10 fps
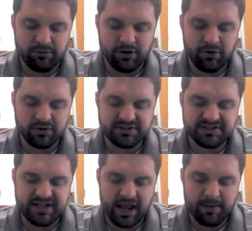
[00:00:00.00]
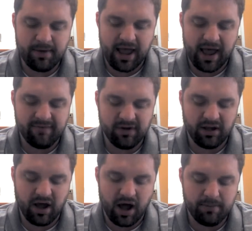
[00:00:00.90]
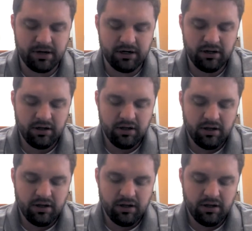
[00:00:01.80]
Three Gorges Dam have in common.